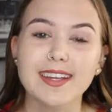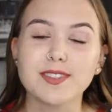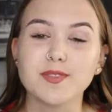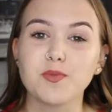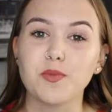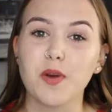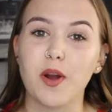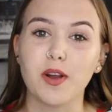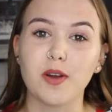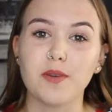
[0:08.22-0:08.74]

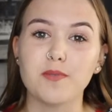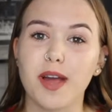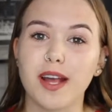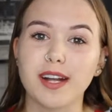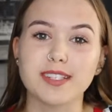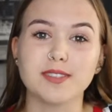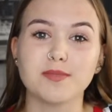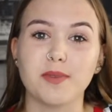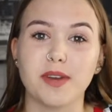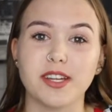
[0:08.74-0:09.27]
guys, welcome
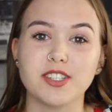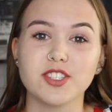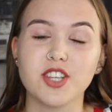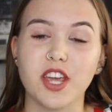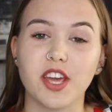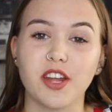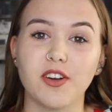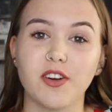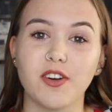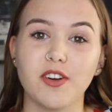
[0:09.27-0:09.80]
back to my
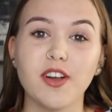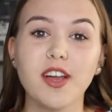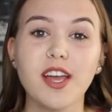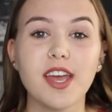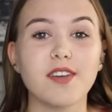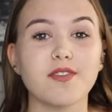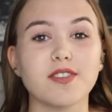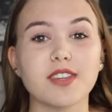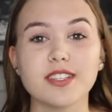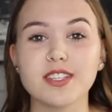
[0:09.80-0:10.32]
channel.
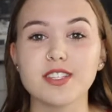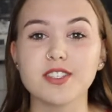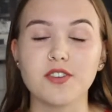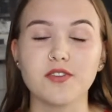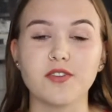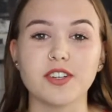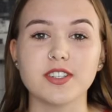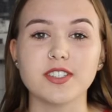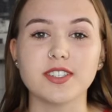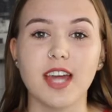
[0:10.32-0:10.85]
If this is
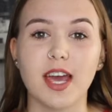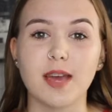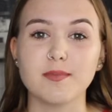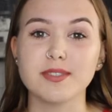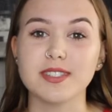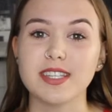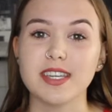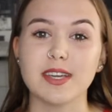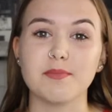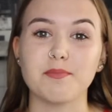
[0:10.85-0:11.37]
your first time
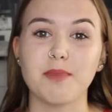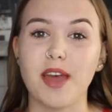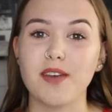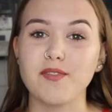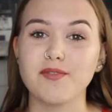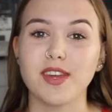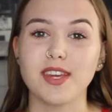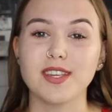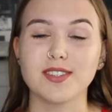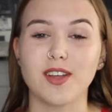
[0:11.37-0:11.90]
seeing
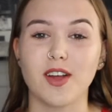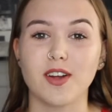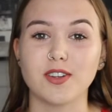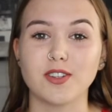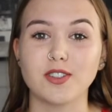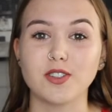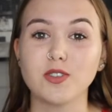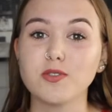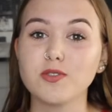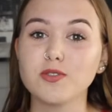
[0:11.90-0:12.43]
my face
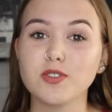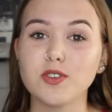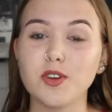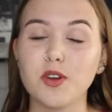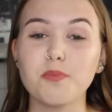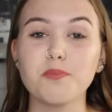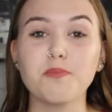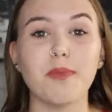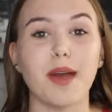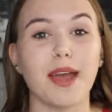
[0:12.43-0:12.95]
on
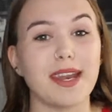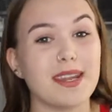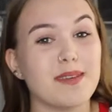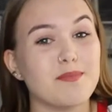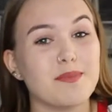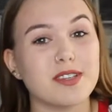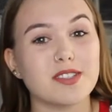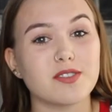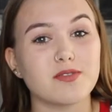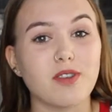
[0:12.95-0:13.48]
YouTube, my
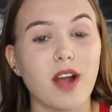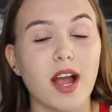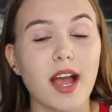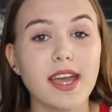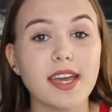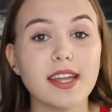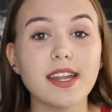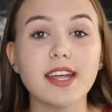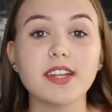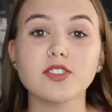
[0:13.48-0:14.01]
name is
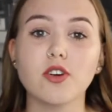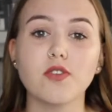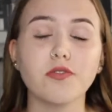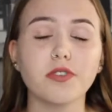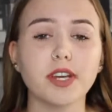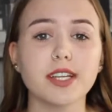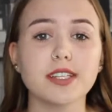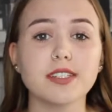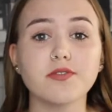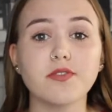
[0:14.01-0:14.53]
Ryan, and don't
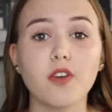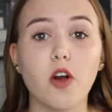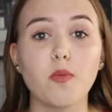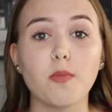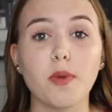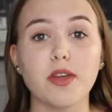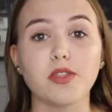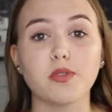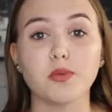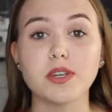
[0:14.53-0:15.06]
forget to follow
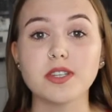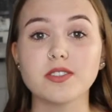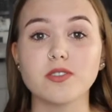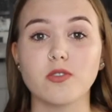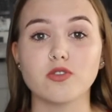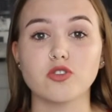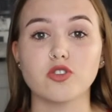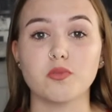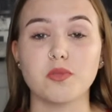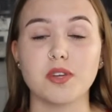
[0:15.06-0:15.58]
my 3
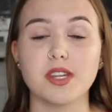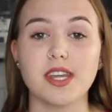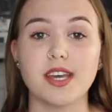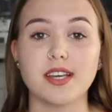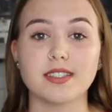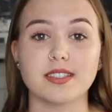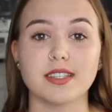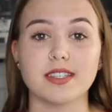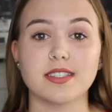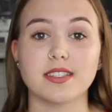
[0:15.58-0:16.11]
social
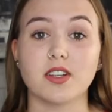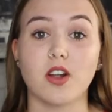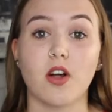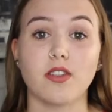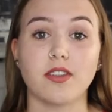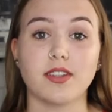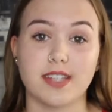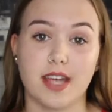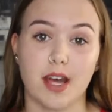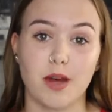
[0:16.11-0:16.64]
medias listed
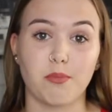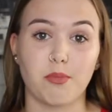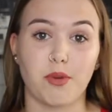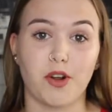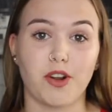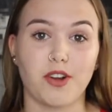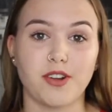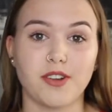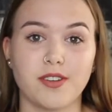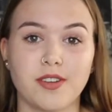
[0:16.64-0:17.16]
on the down
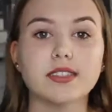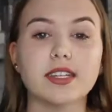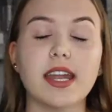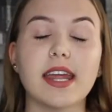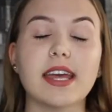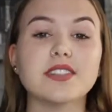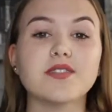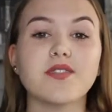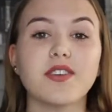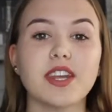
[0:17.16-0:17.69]
bar.
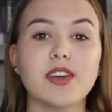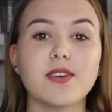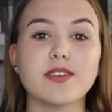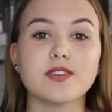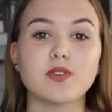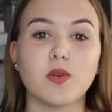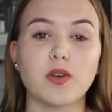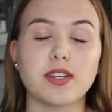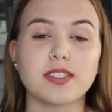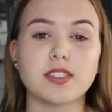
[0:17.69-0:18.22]
Today's video
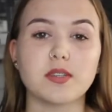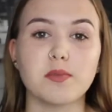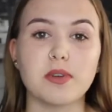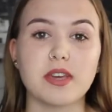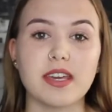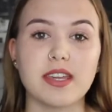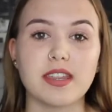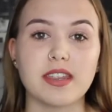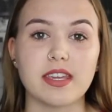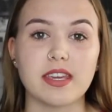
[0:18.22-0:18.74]
is going to
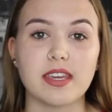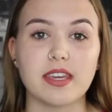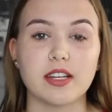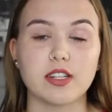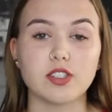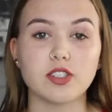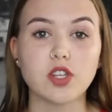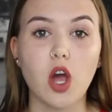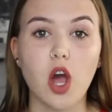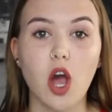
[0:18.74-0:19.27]
be the
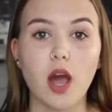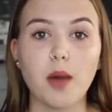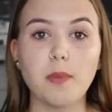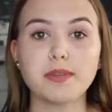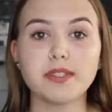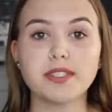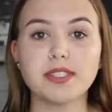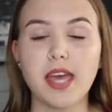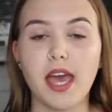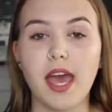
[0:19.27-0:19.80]

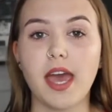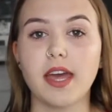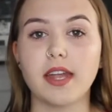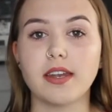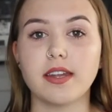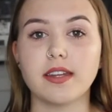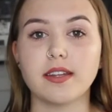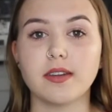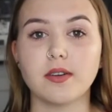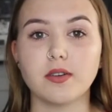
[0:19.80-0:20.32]
top
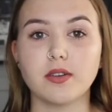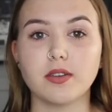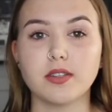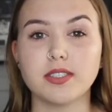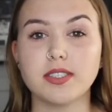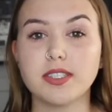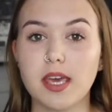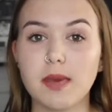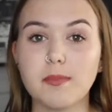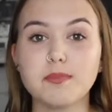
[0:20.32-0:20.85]
10
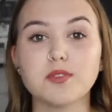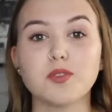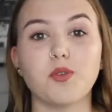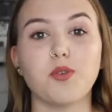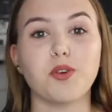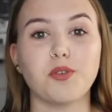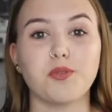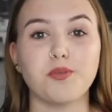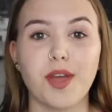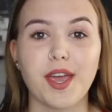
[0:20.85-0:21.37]
tips
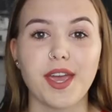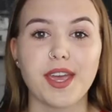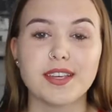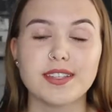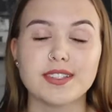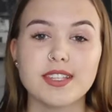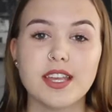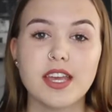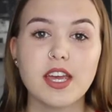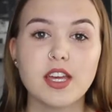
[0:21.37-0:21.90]
or
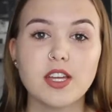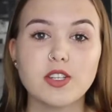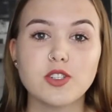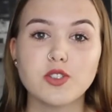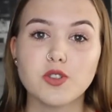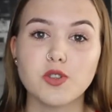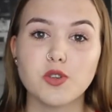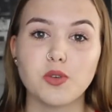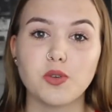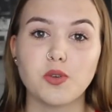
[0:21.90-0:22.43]
ways
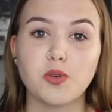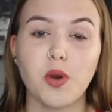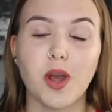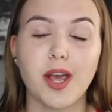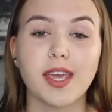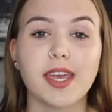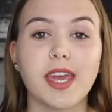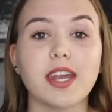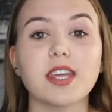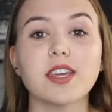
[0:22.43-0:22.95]
to
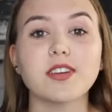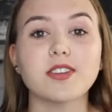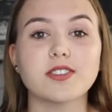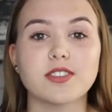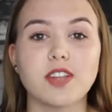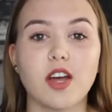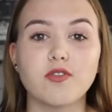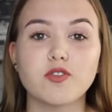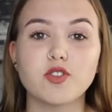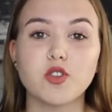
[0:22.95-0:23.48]
getting
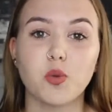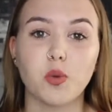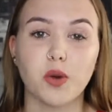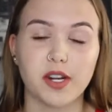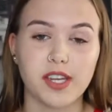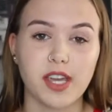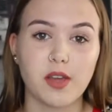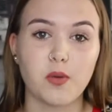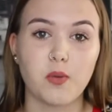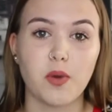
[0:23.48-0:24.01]
yourself to
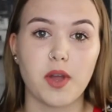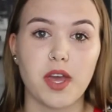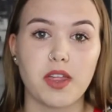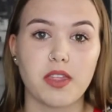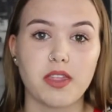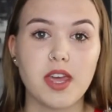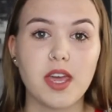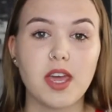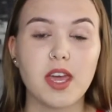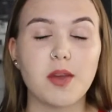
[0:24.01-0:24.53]
working with
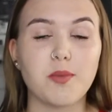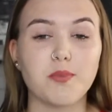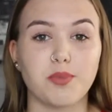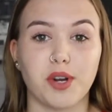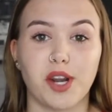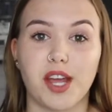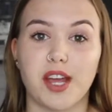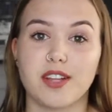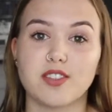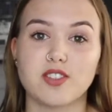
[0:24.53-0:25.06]

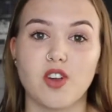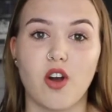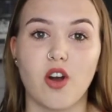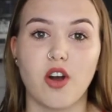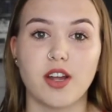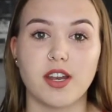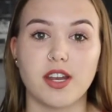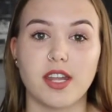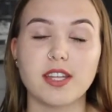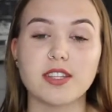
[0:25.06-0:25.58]
brands
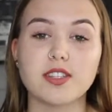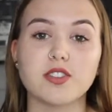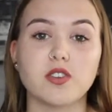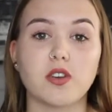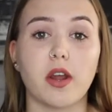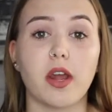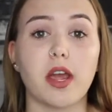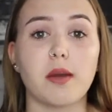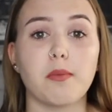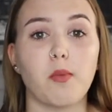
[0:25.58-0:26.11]
on
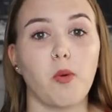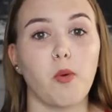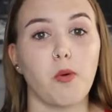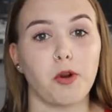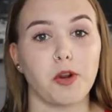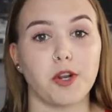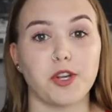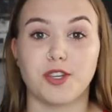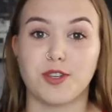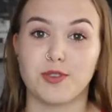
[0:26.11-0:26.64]
Instagram
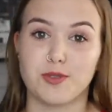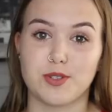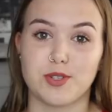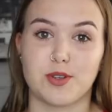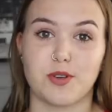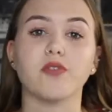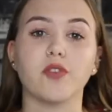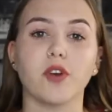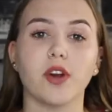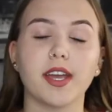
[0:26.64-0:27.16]
or
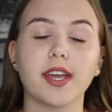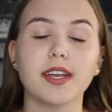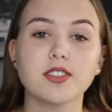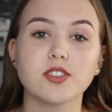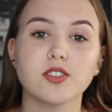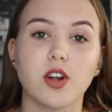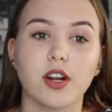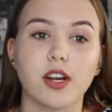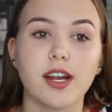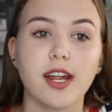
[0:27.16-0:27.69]
YouTube. Before I get
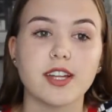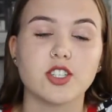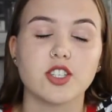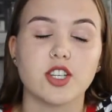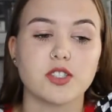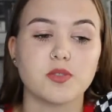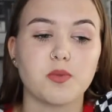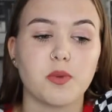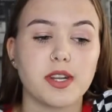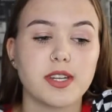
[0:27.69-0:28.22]
started, I
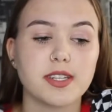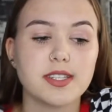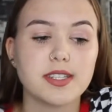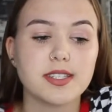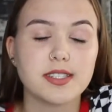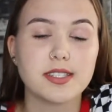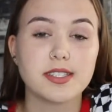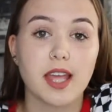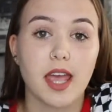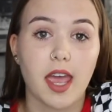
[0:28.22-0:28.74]
just wanted to
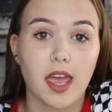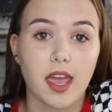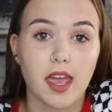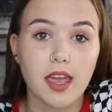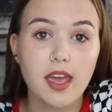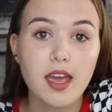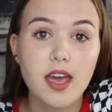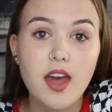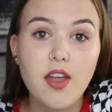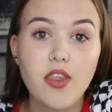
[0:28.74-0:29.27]

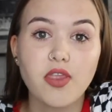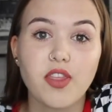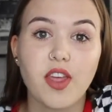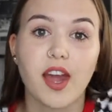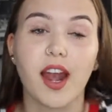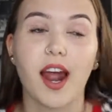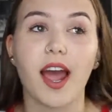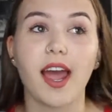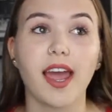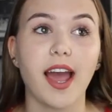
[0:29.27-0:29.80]
say
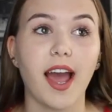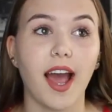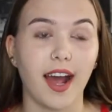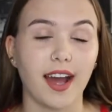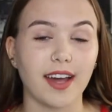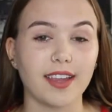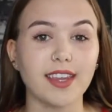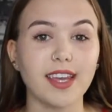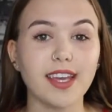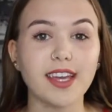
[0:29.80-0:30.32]
that I
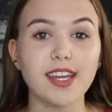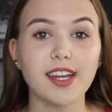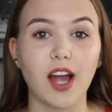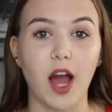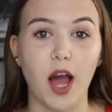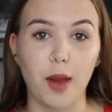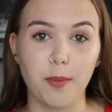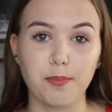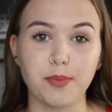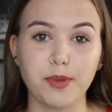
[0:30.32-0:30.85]
had like
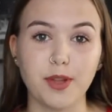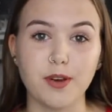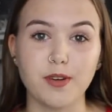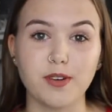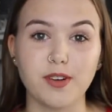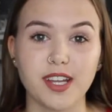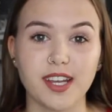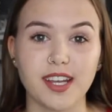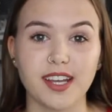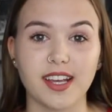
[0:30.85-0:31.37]
an
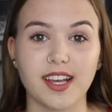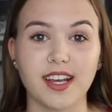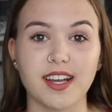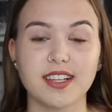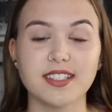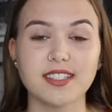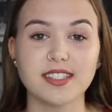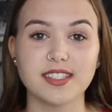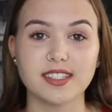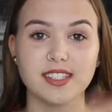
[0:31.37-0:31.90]
uploading
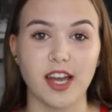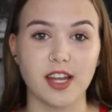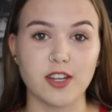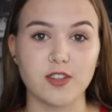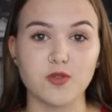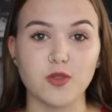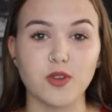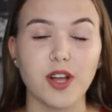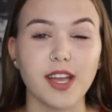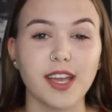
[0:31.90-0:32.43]

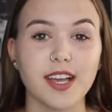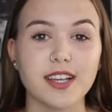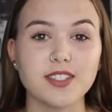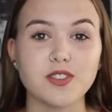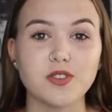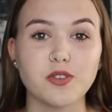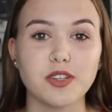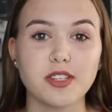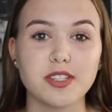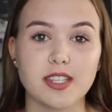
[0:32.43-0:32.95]
schedule, I
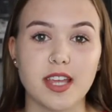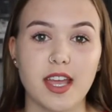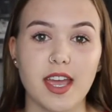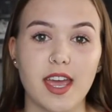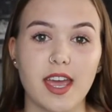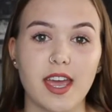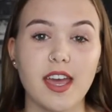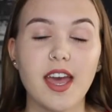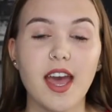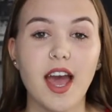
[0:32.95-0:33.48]
guess you could
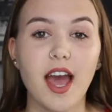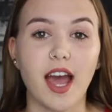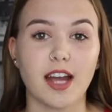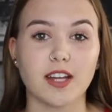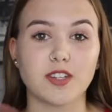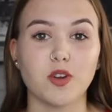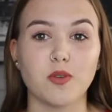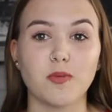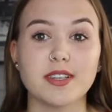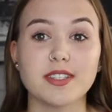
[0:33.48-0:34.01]
say.
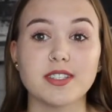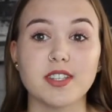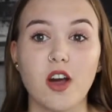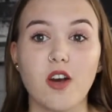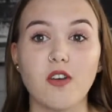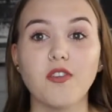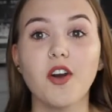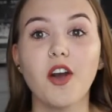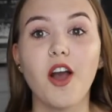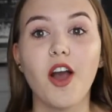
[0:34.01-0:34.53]
I told
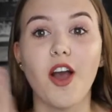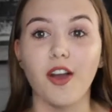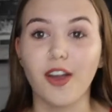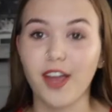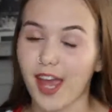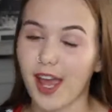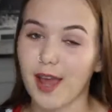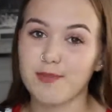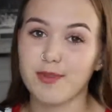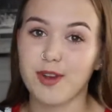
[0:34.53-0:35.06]
myself,
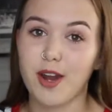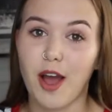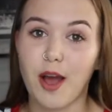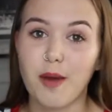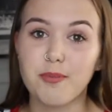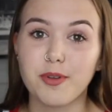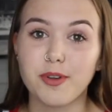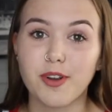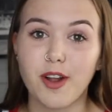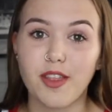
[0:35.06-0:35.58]
okay, I'm gonna
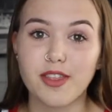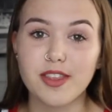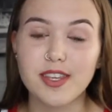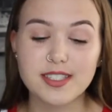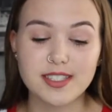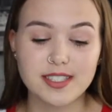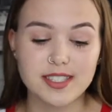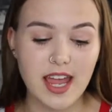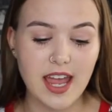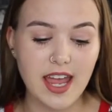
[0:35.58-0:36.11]
upload on
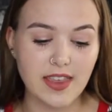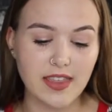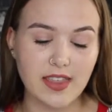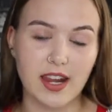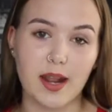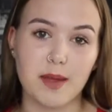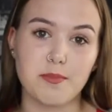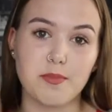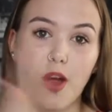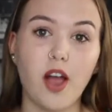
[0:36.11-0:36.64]
this day, and
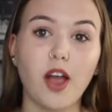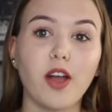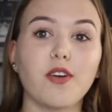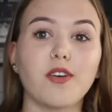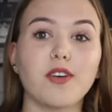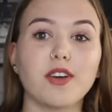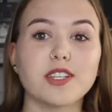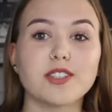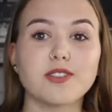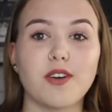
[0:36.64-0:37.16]
then I'm not
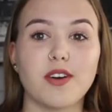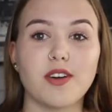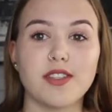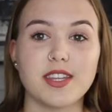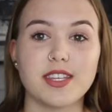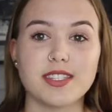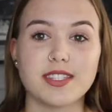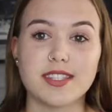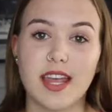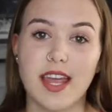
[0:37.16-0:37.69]
going to on
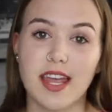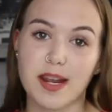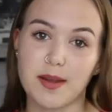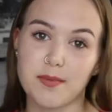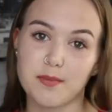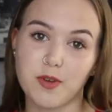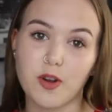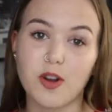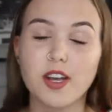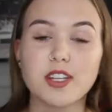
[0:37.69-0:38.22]
this day, and
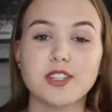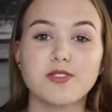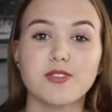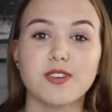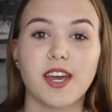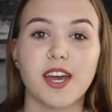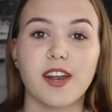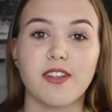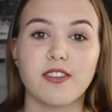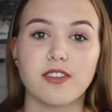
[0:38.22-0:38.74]
I'm going to
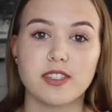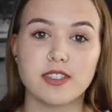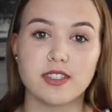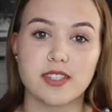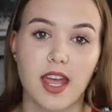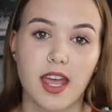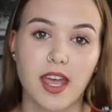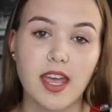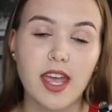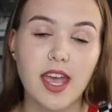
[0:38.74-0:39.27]
again on this
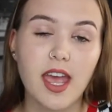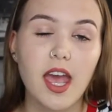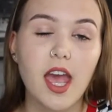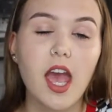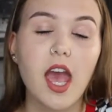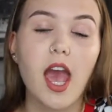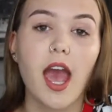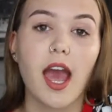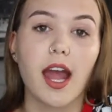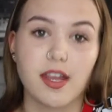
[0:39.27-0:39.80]
day,
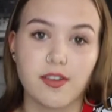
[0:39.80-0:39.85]
and